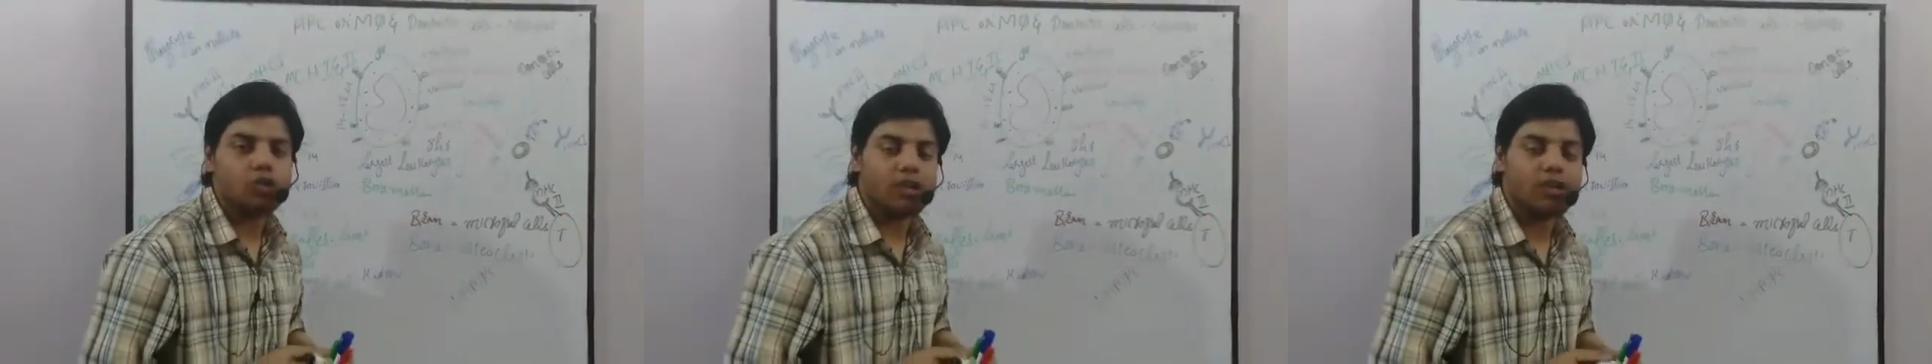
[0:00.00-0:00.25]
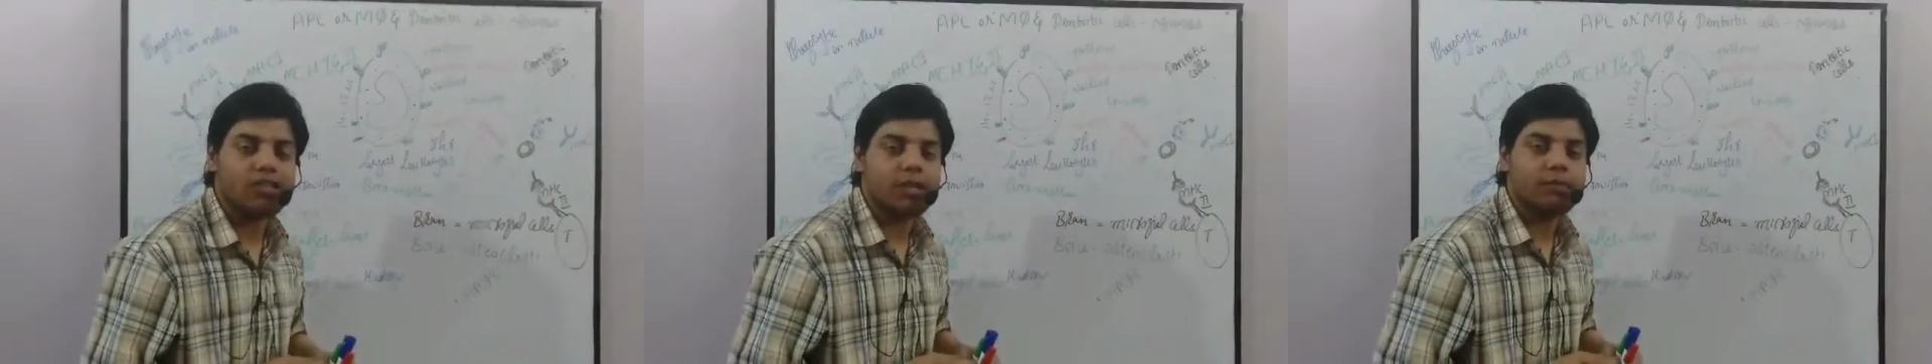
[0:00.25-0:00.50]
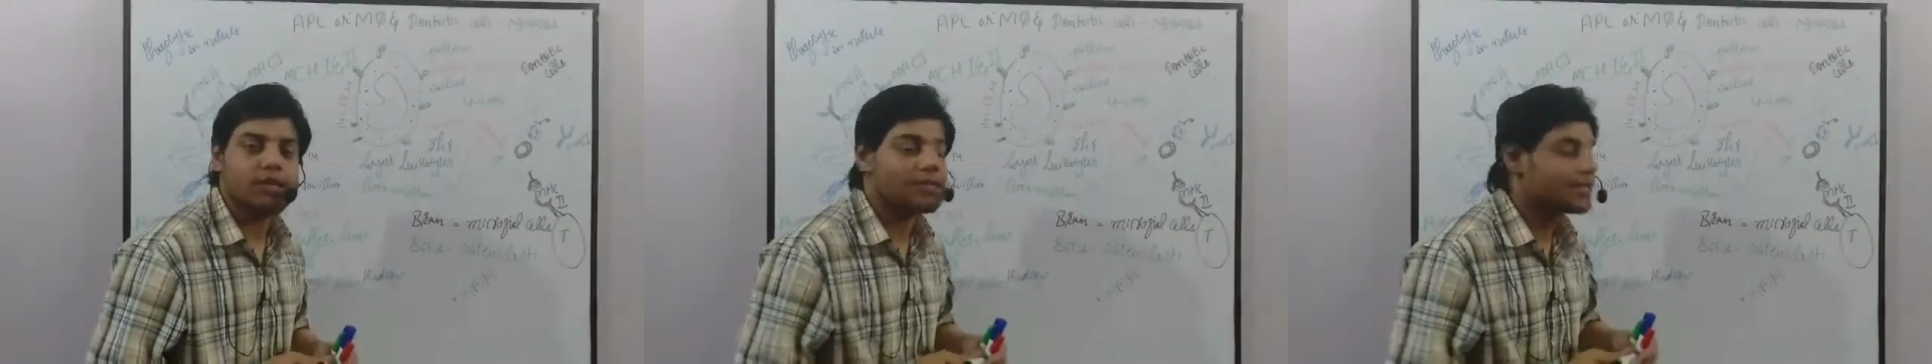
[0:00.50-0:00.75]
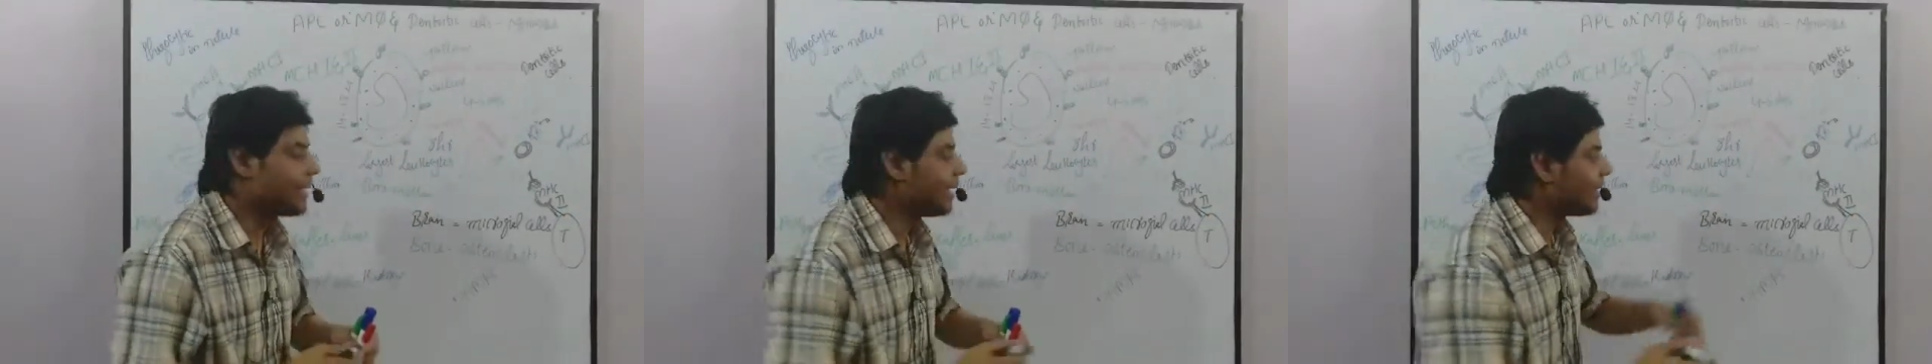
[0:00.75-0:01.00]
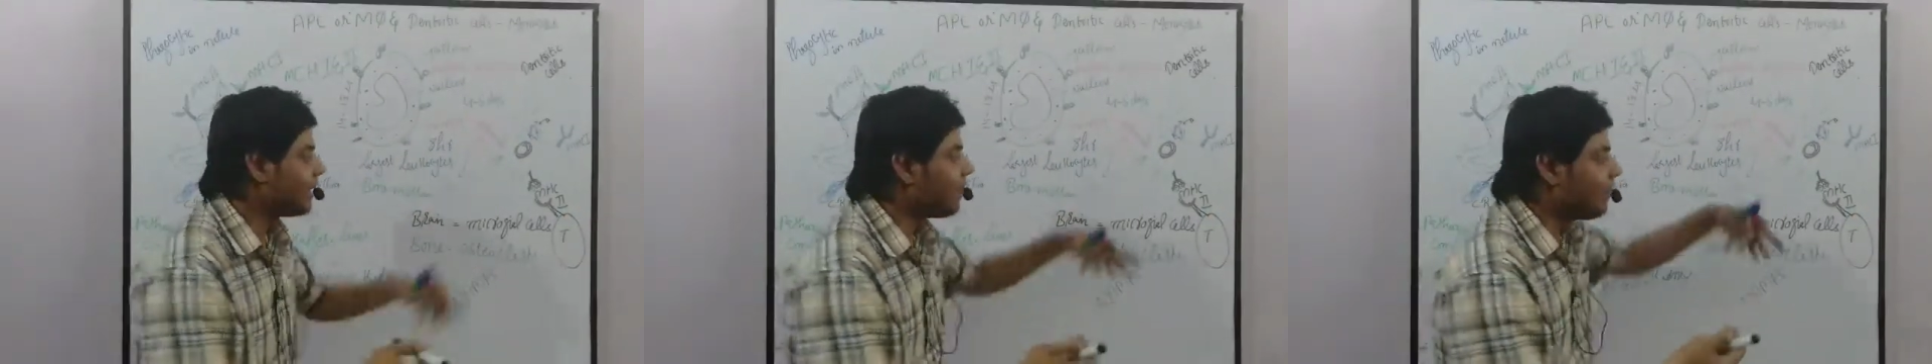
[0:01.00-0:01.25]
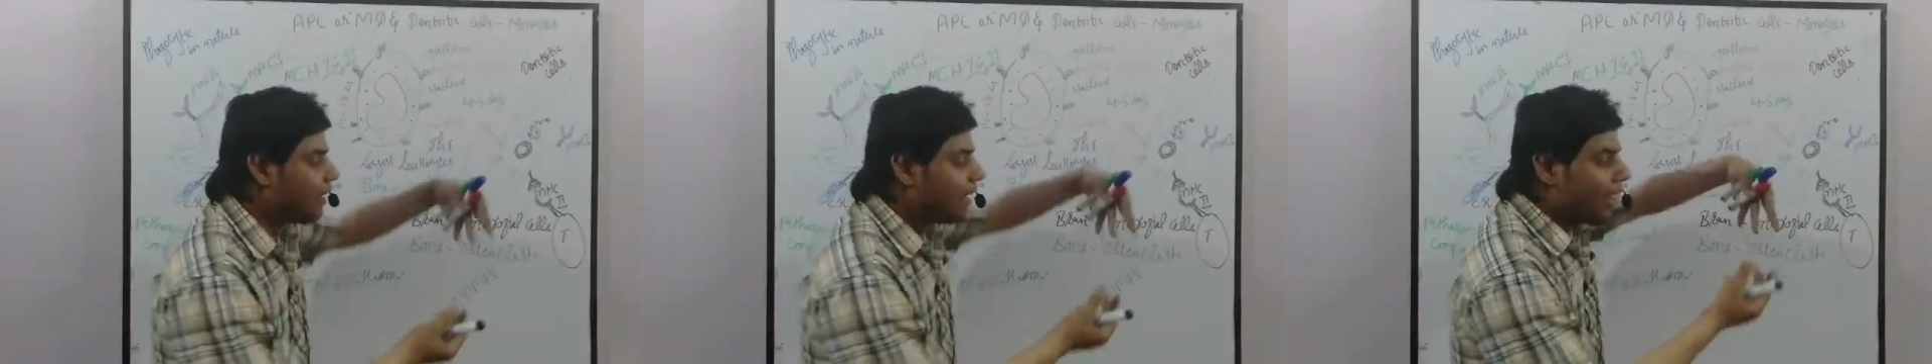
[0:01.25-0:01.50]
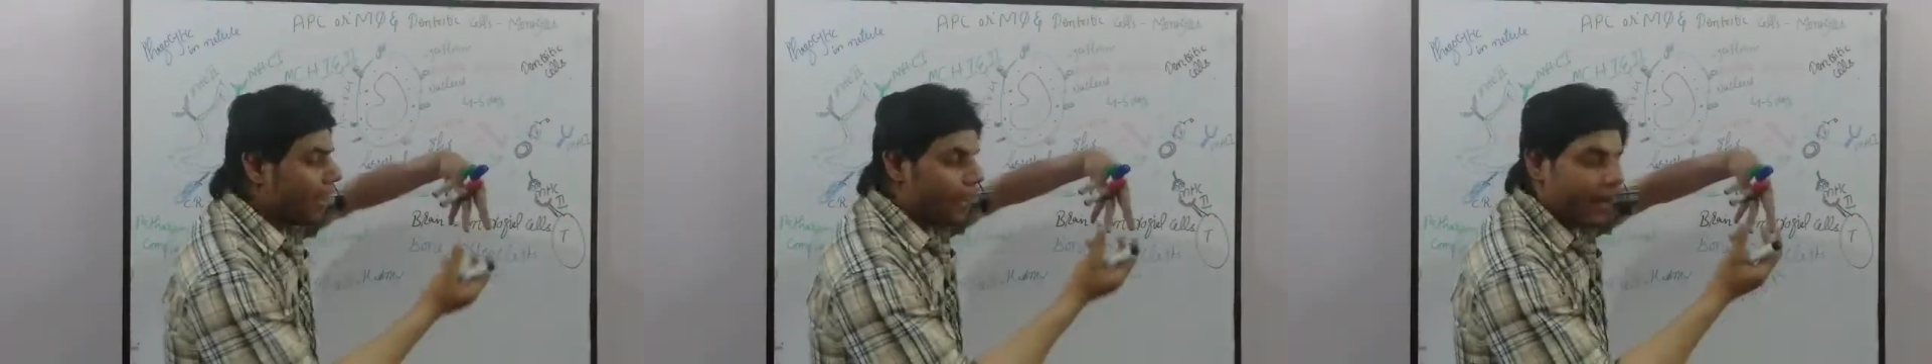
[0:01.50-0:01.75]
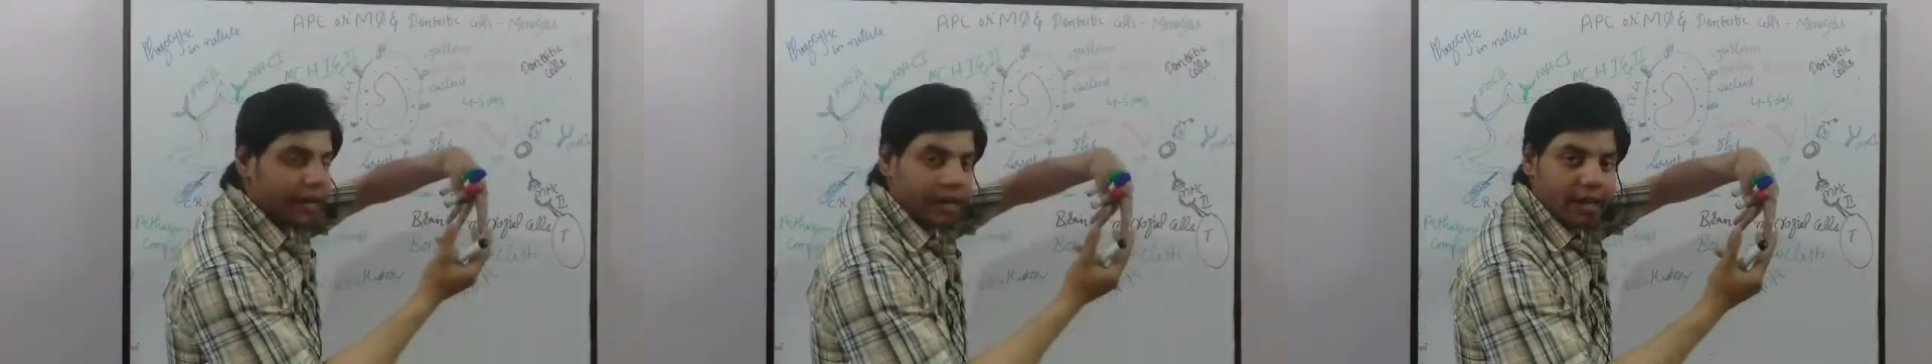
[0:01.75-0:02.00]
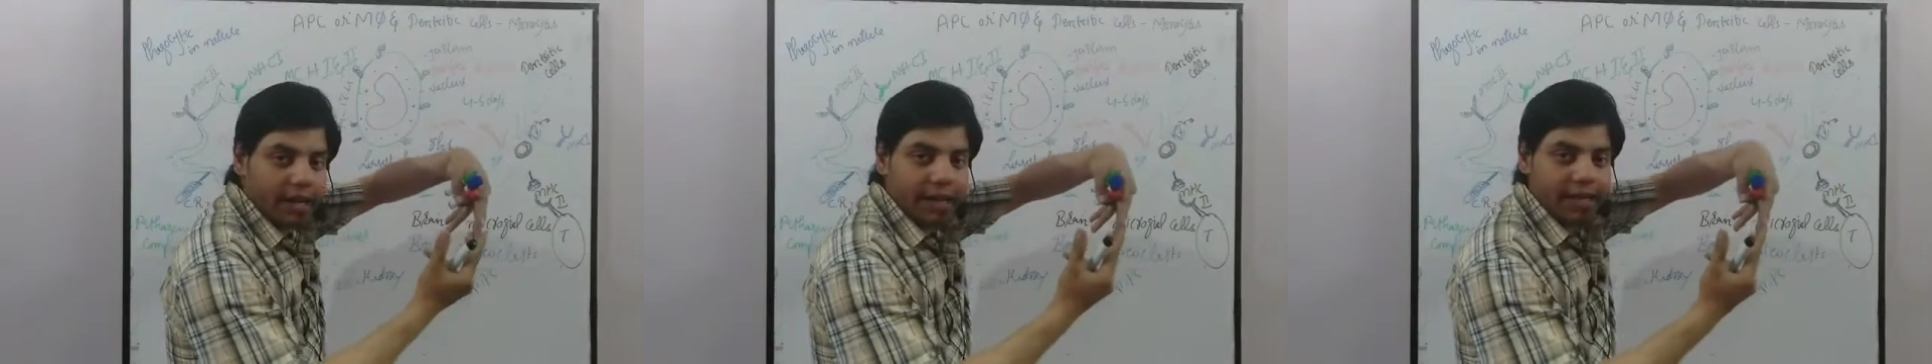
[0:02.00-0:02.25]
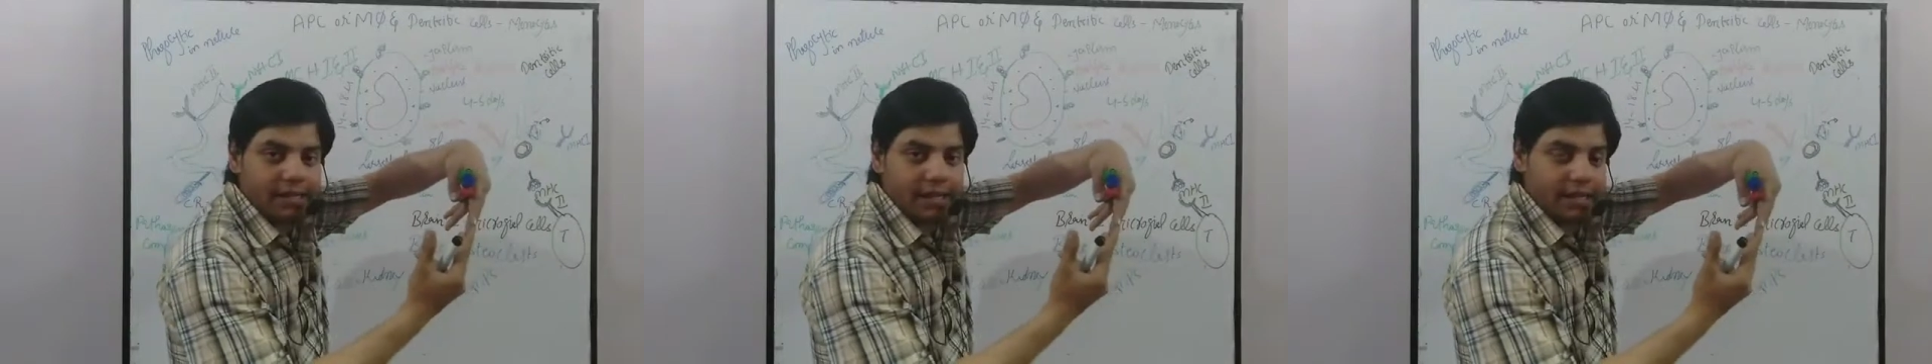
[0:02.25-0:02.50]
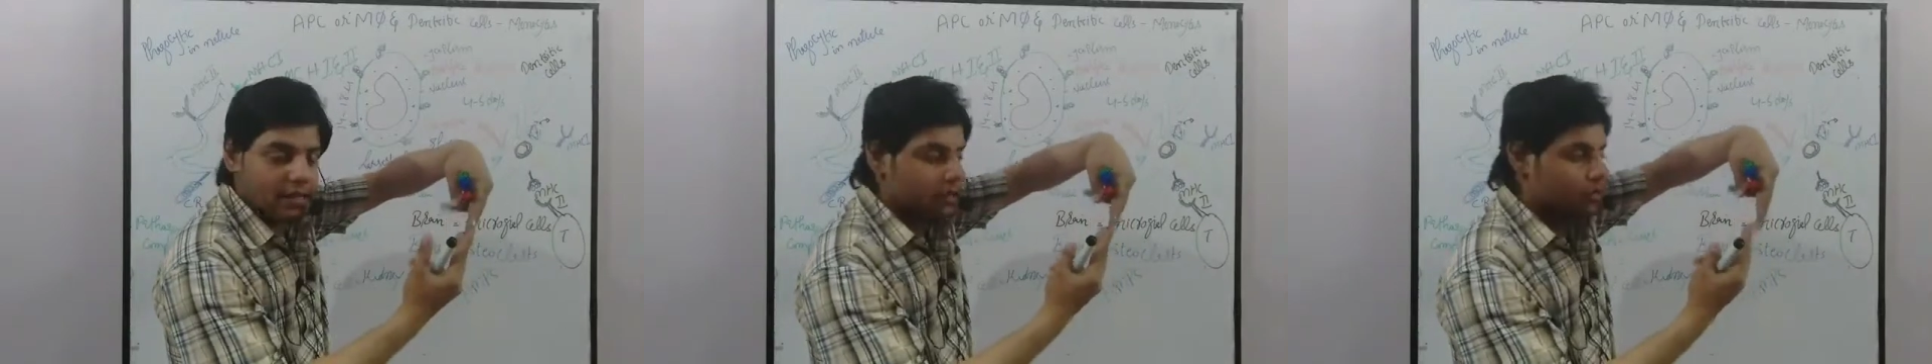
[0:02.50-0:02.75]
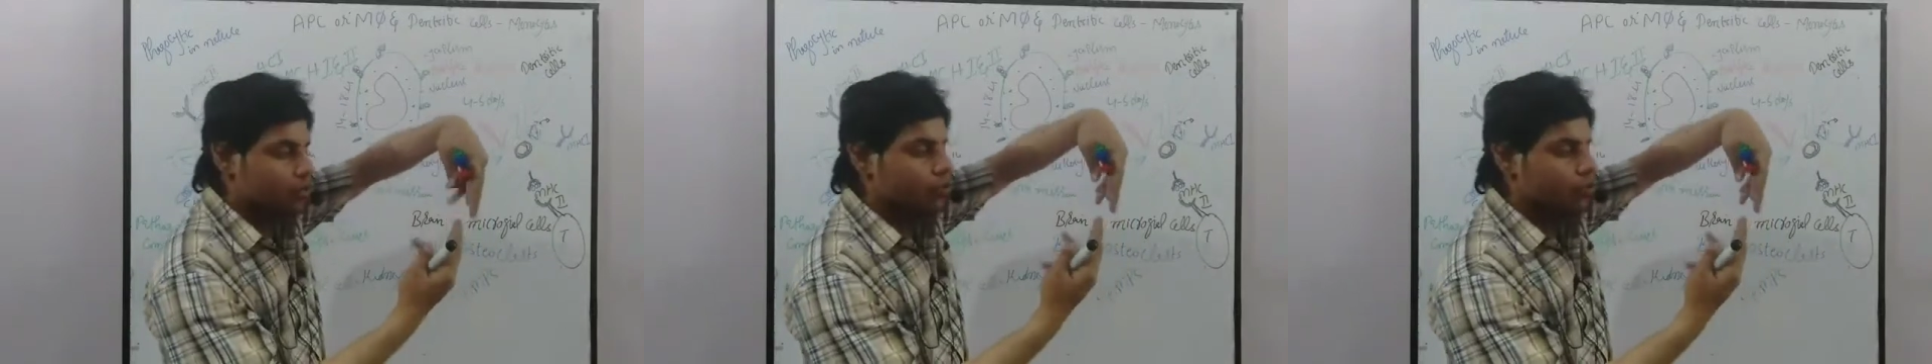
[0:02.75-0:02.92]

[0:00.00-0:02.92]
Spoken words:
the receptors and they will recognize it.